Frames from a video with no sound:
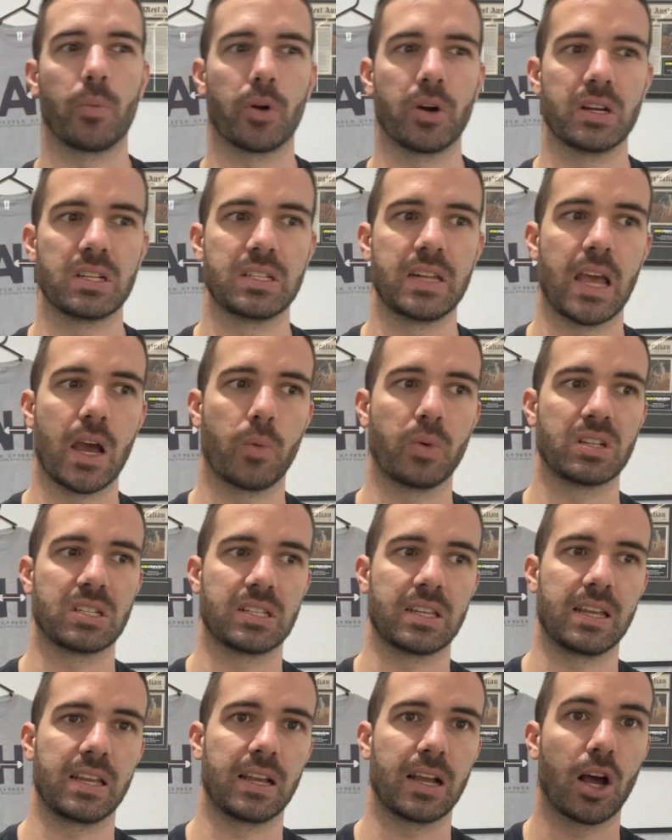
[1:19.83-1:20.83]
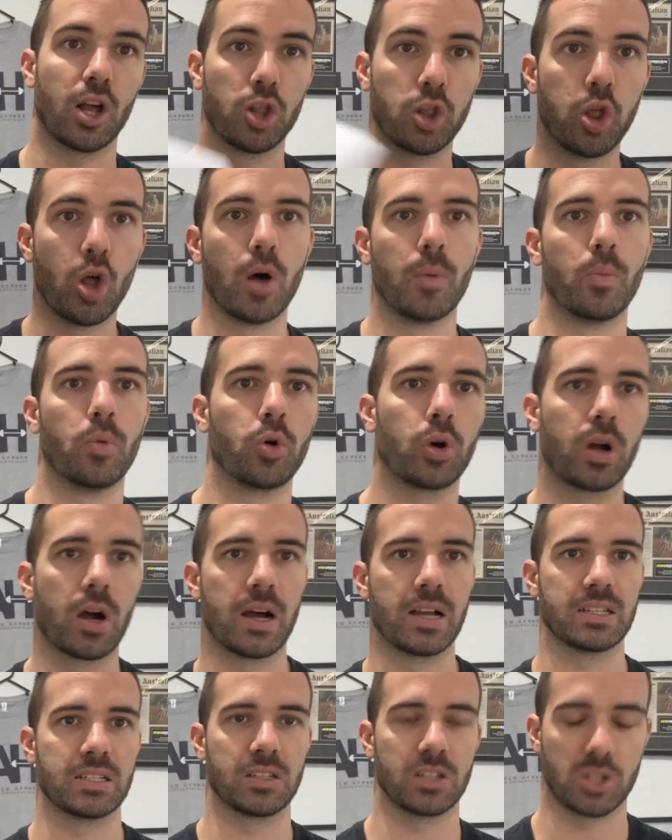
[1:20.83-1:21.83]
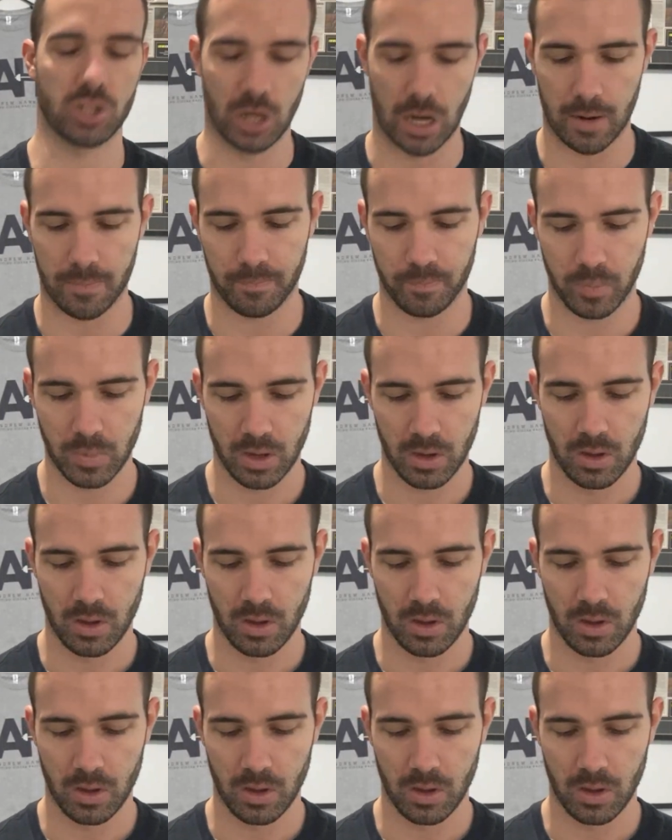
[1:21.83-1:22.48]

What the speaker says: whereas now we're seeing a lot more guys at the top.